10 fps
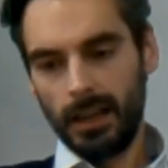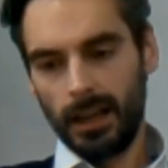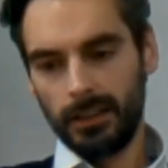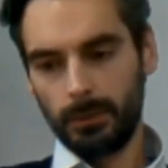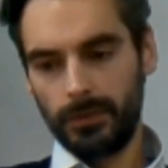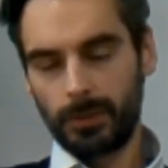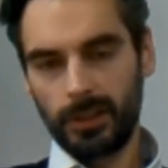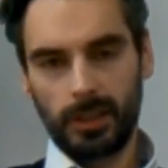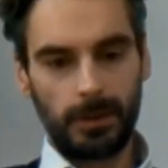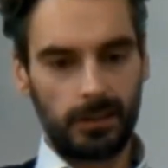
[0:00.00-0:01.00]
And we've
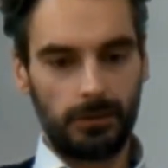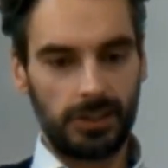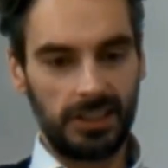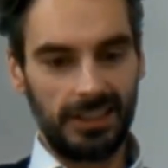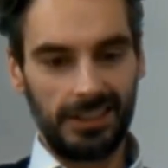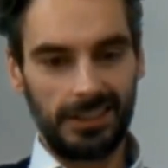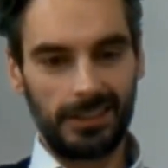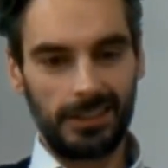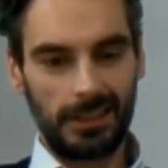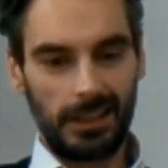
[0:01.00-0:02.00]
spoken about, obviously,
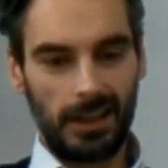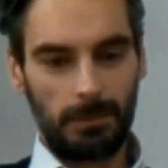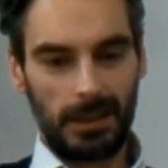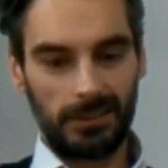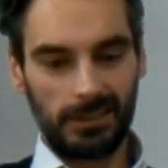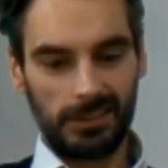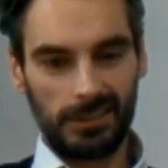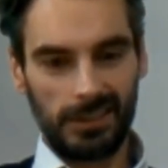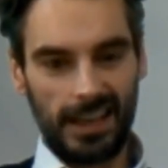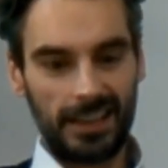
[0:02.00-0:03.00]
about
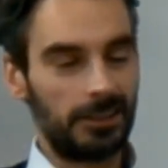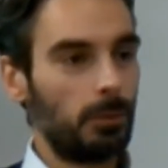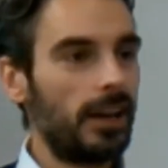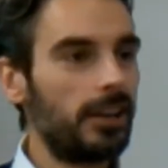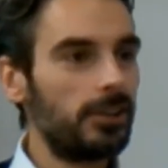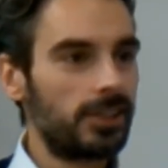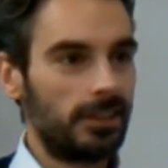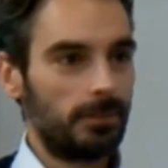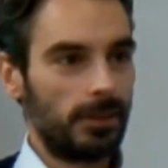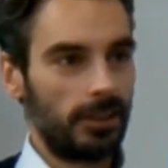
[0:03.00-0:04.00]
England, Wales
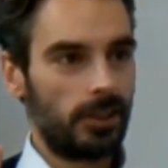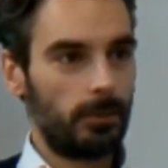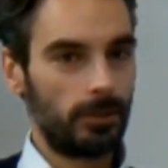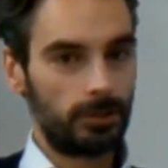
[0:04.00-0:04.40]
and it being common law